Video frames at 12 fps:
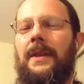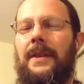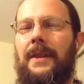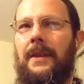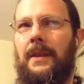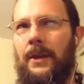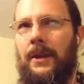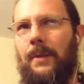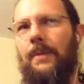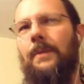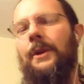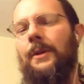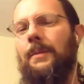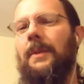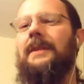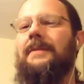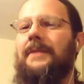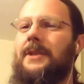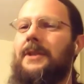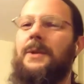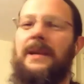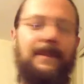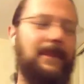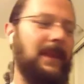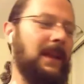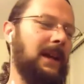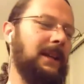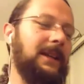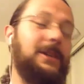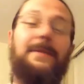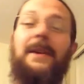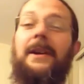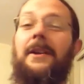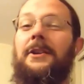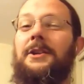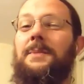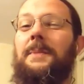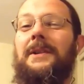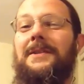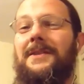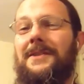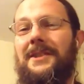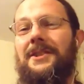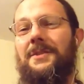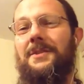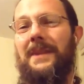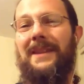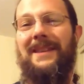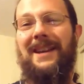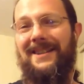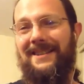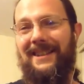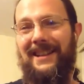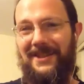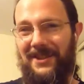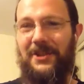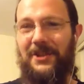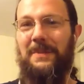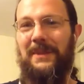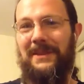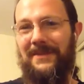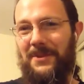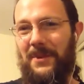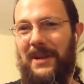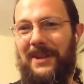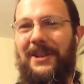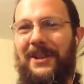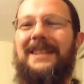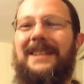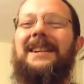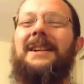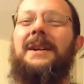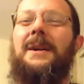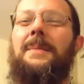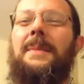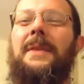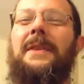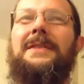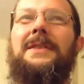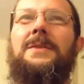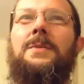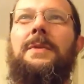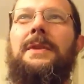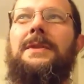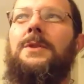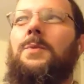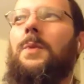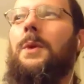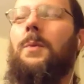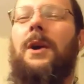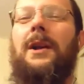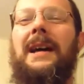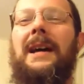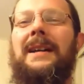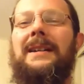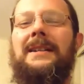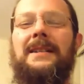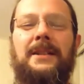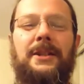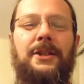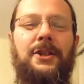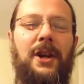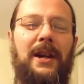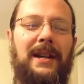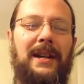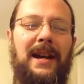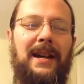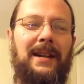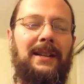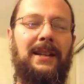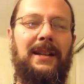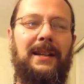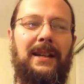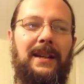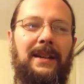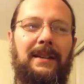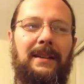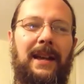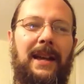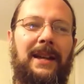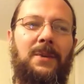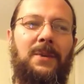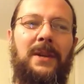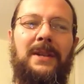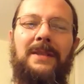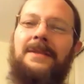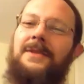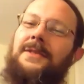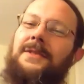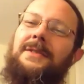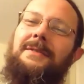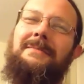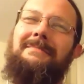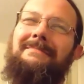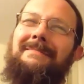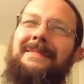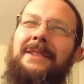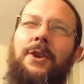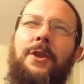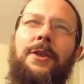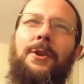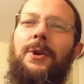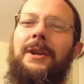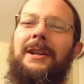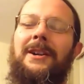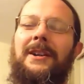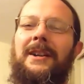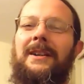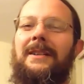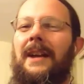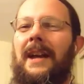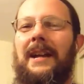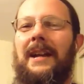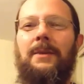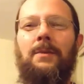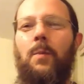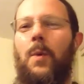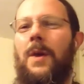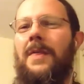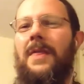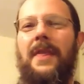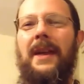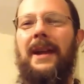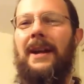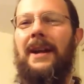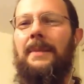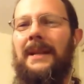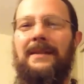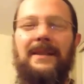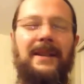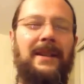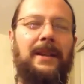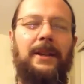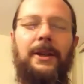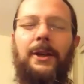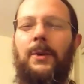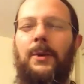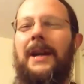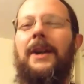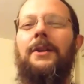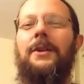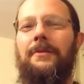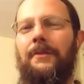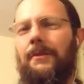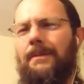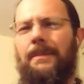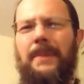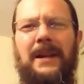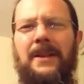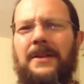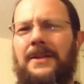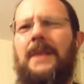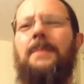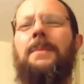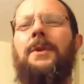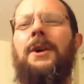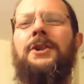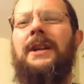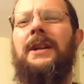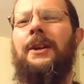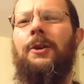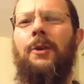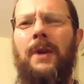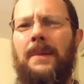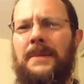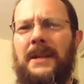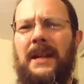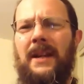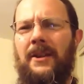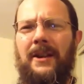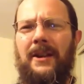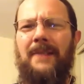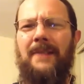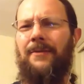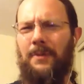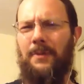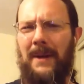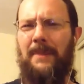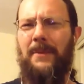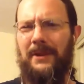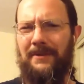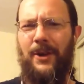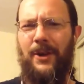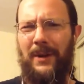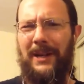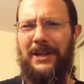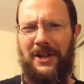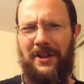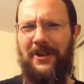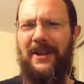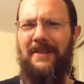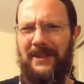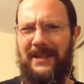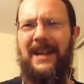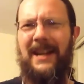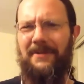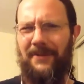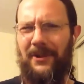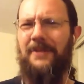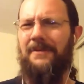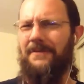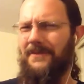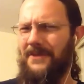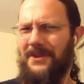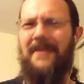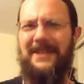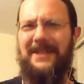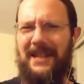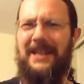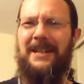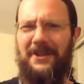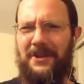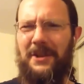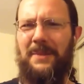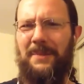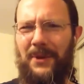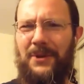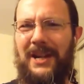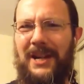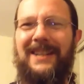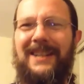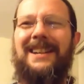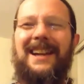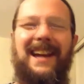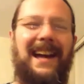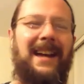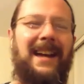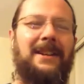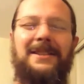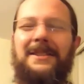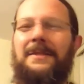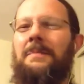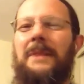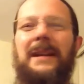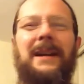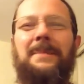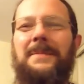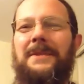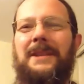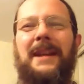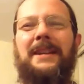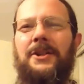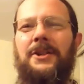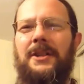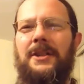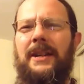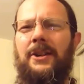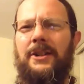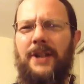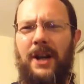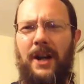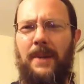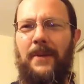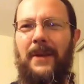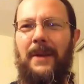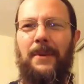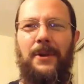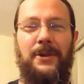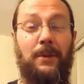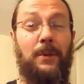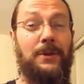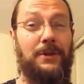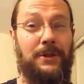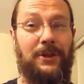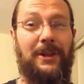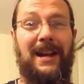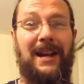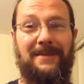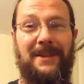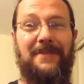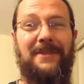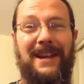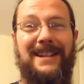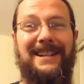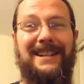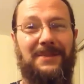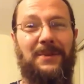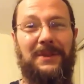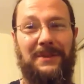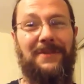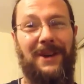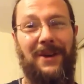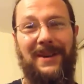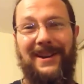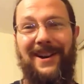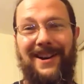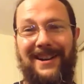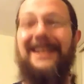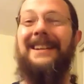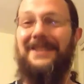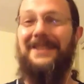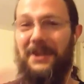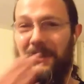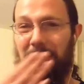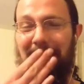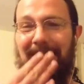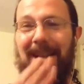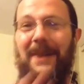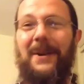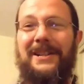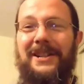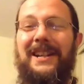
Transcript: with your your belief into it. Unless you've had other experiences that just make that easier to believe as well, right? but this is this is where we're all at and to try and act like anyone's an authority on any one thing. I mean, you and I could have been in the same project and grown up together and have full memory of knowing each other every day for 17 years in a project and meet up 10 years later and talk about that project. We're still going to have different ideas of what the fuck went on. That's exactly